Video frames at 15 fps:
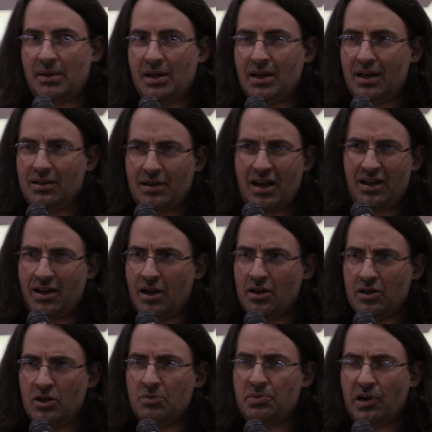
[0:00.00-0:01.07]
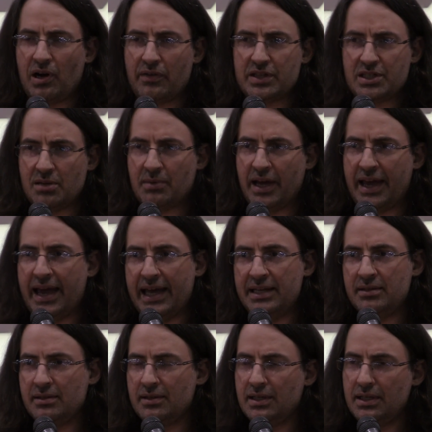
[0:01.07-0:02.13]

you know, a, a good part of it's in my head.